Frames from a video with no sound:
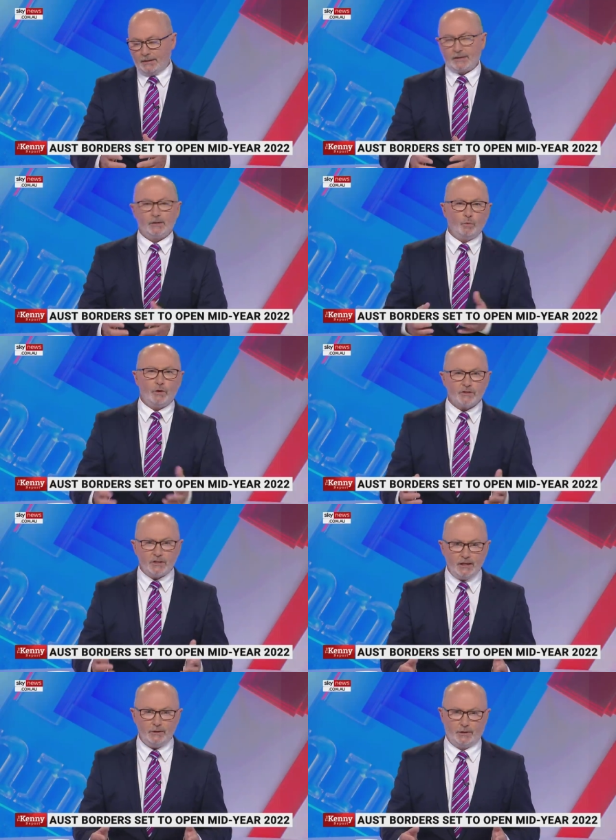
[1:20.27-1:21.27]
than it was a
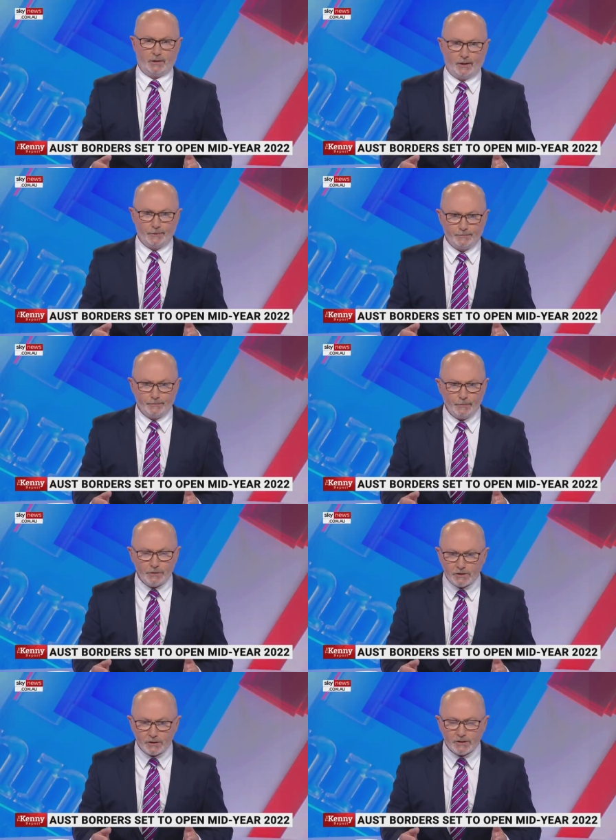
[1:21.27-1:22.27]
year ago,
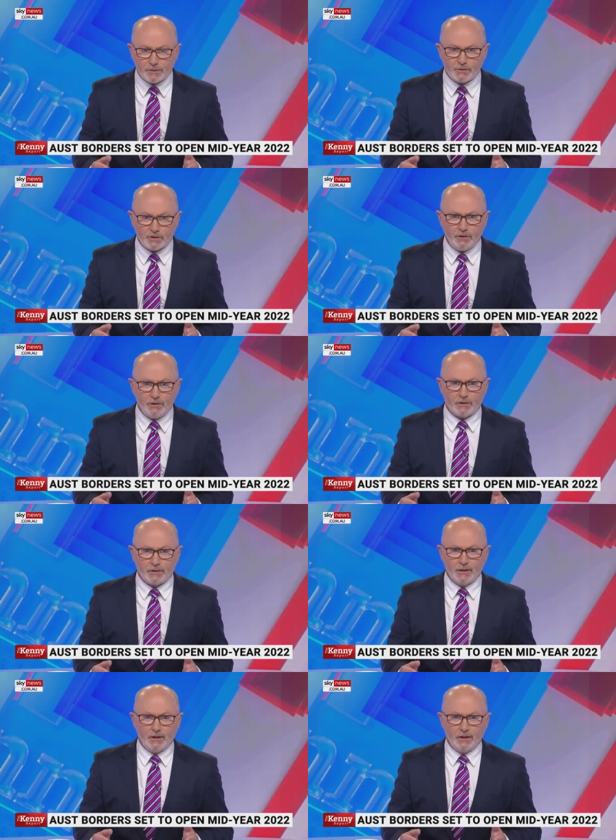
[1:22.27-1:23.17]
which is just absurd.